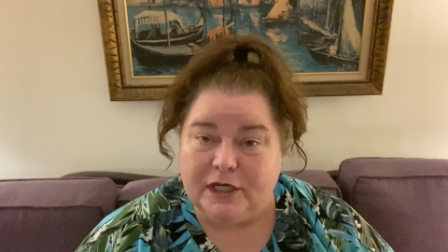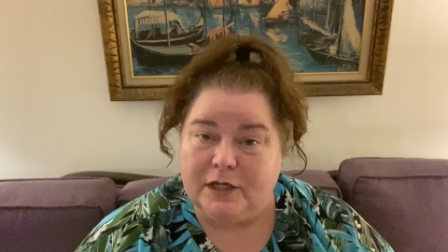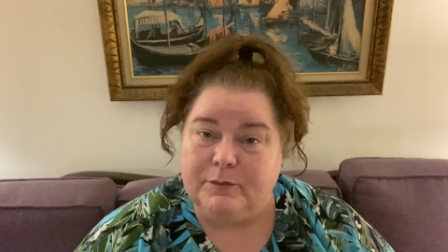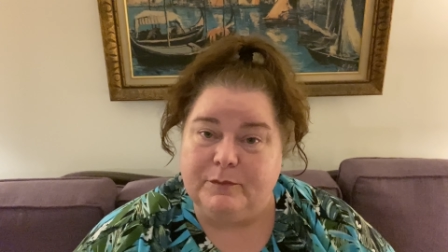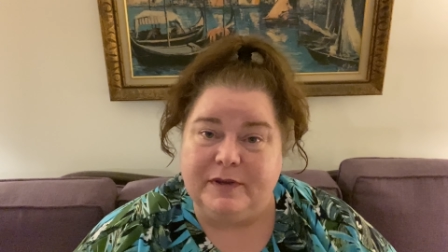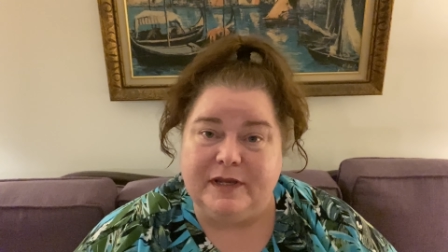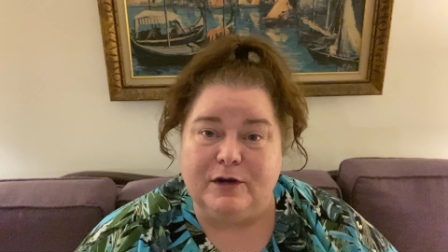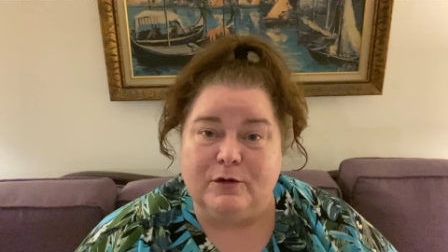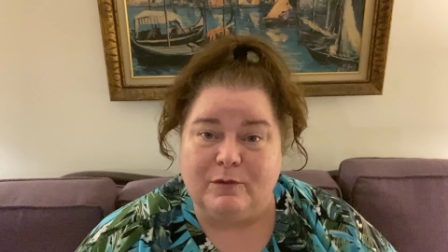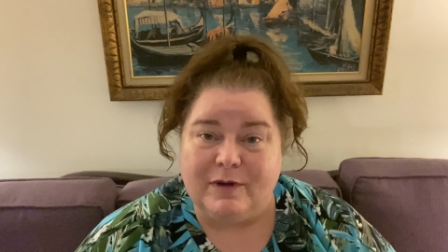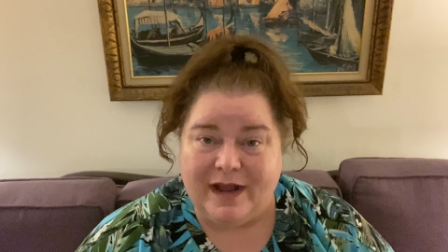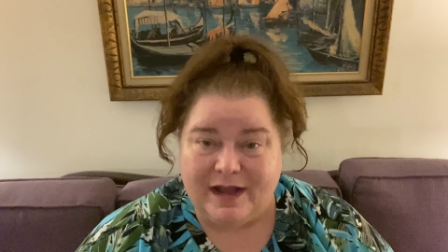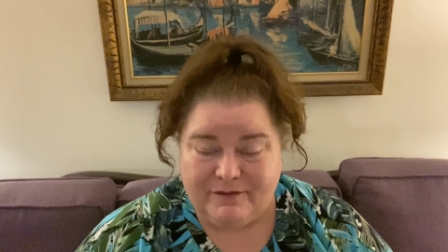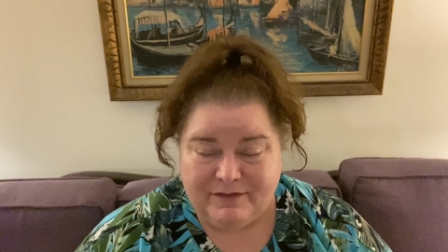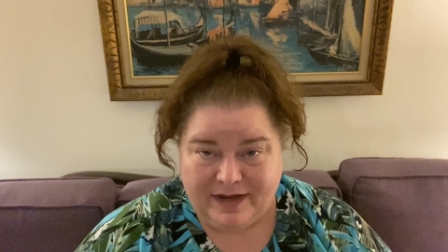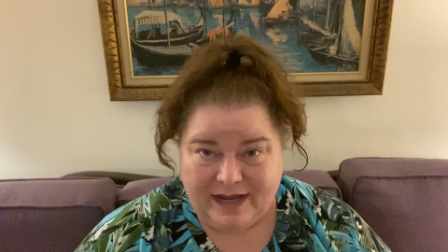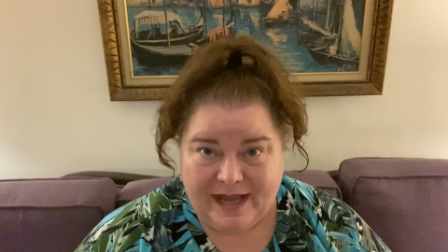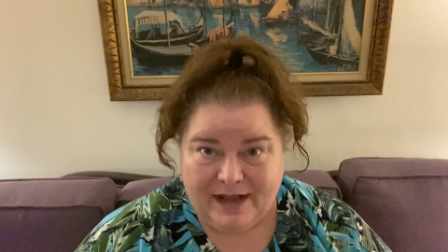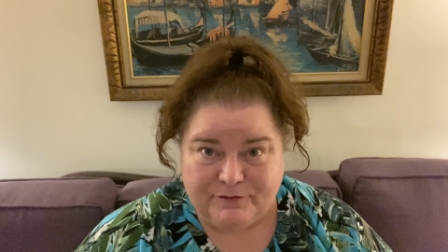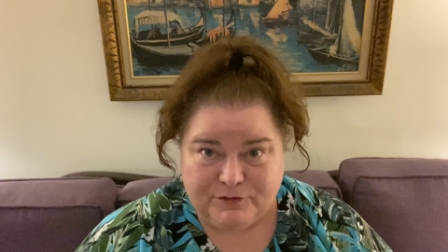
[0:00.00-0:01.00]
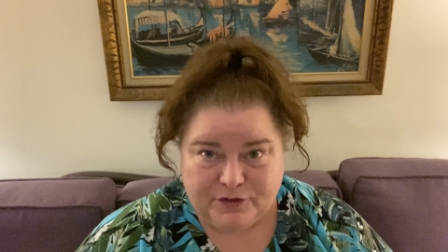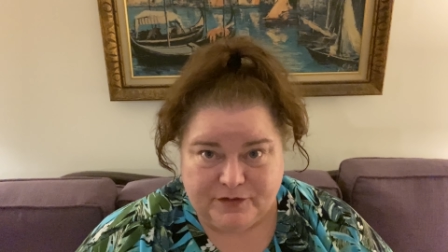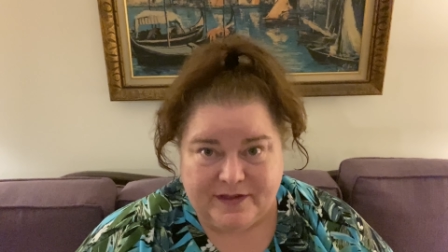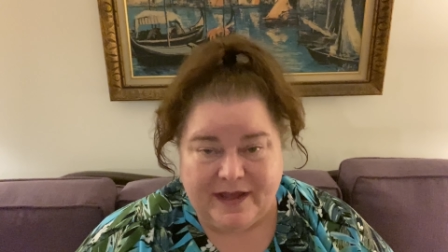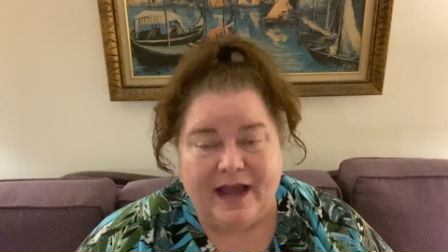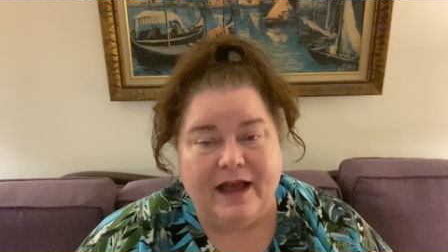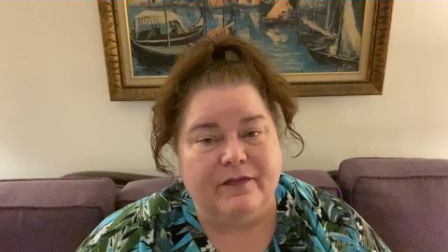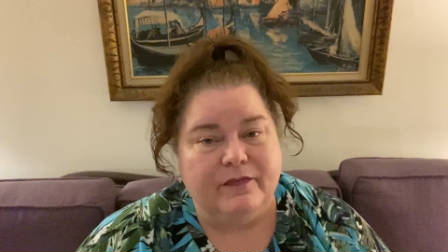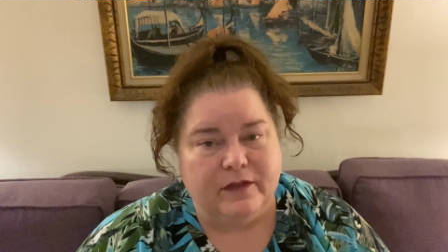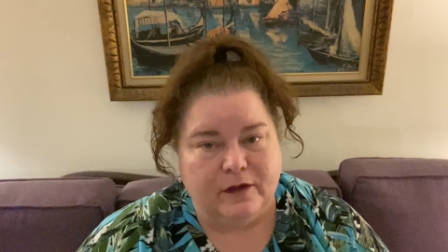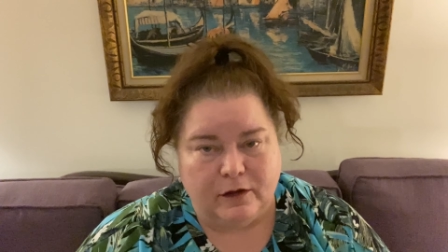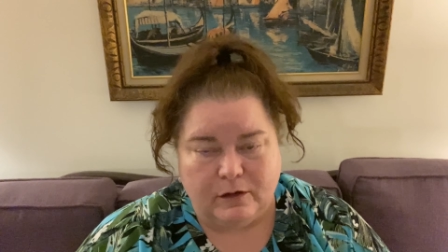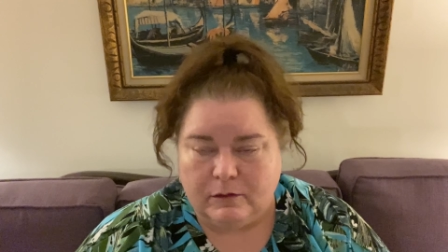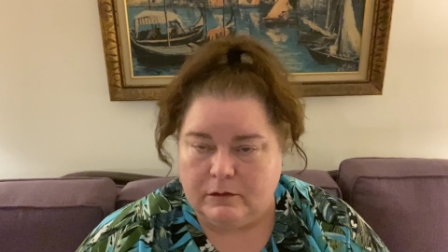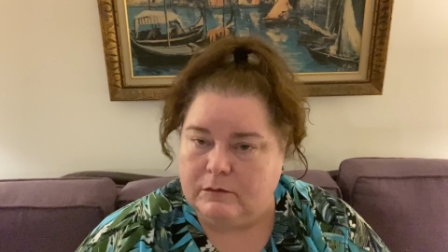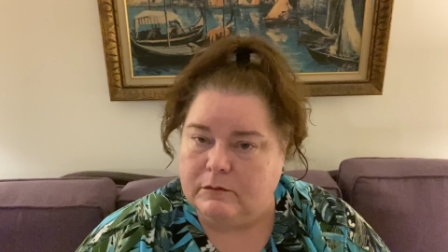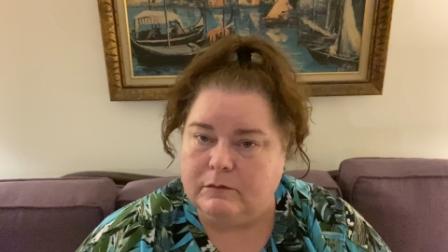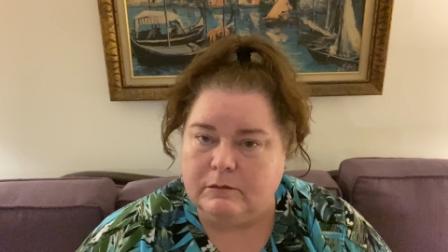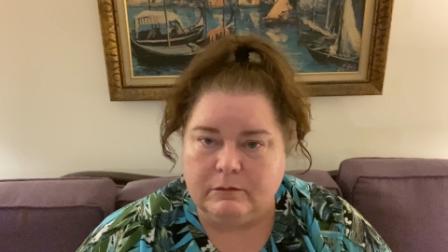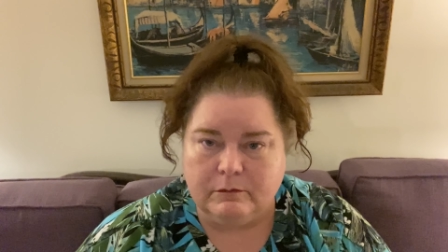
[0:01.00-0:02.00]
to be arriving after that
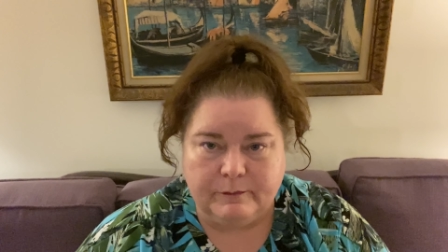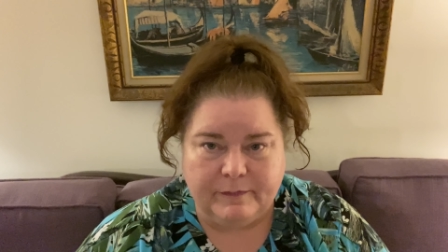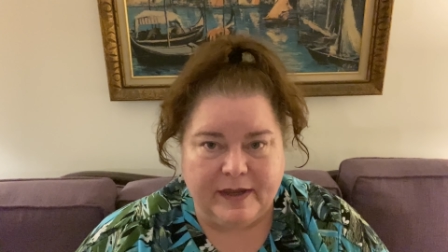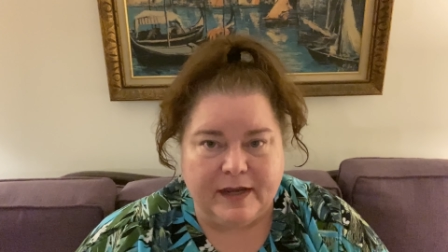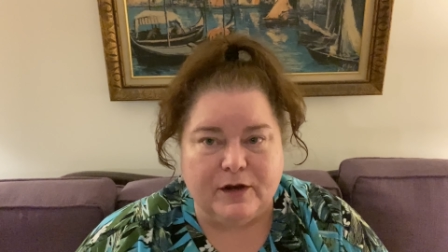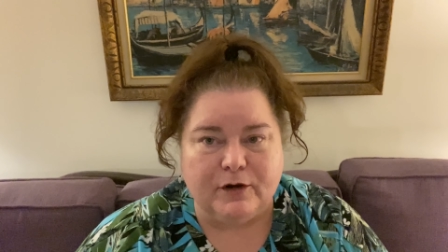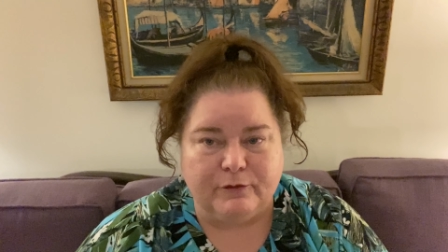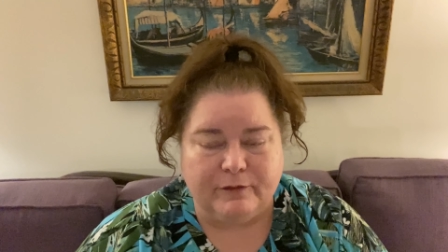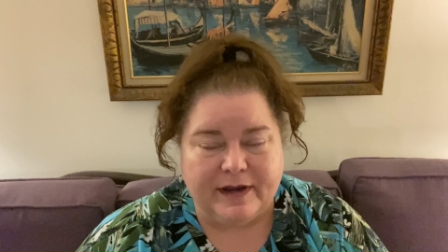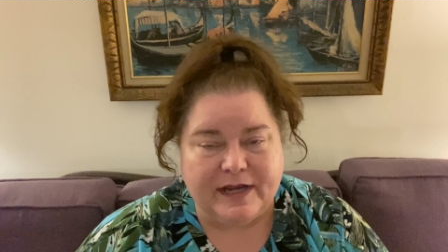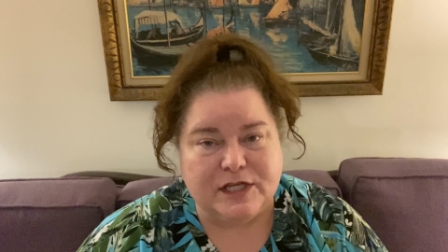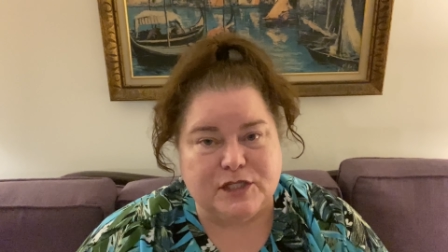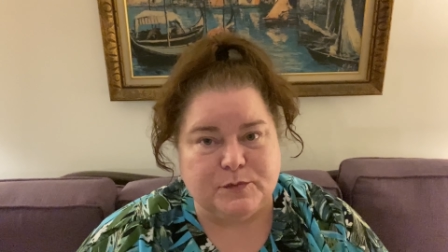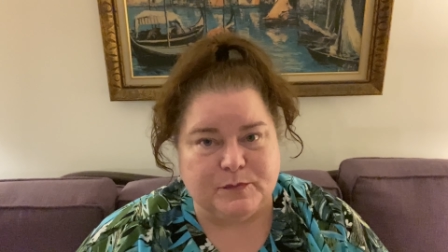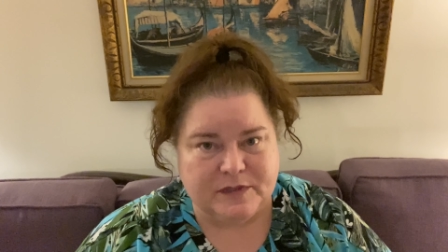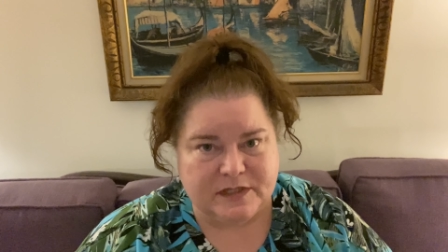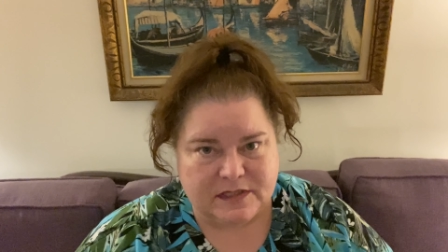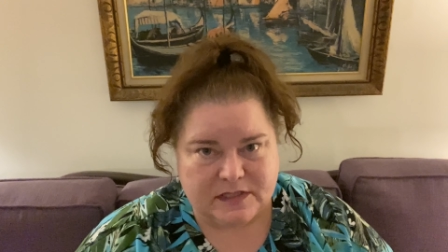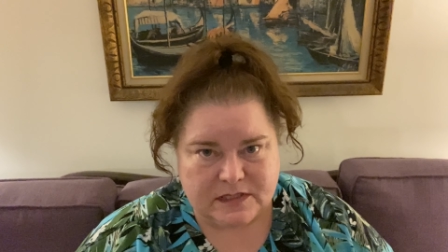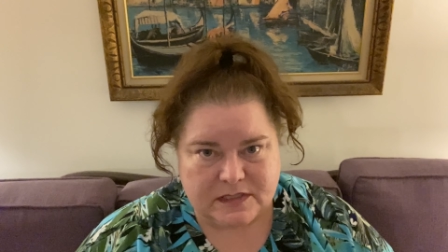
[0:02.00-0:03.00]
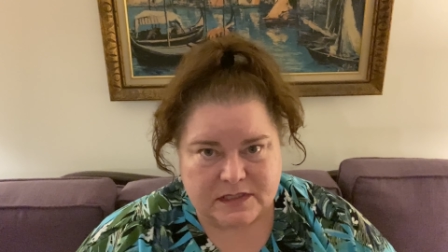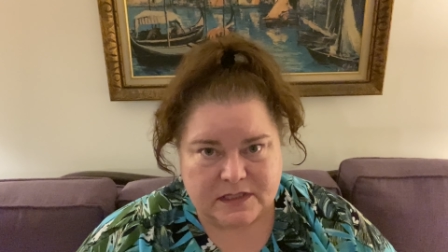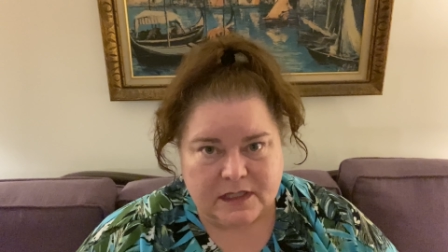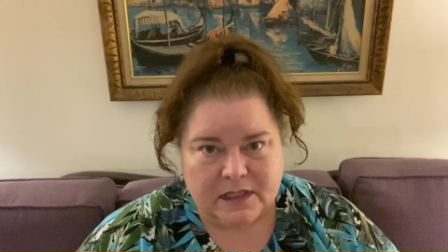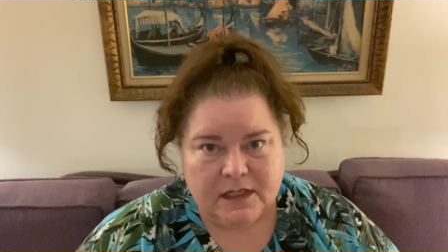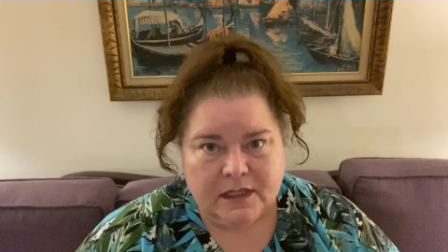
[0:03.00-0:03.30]
they'll make arrangements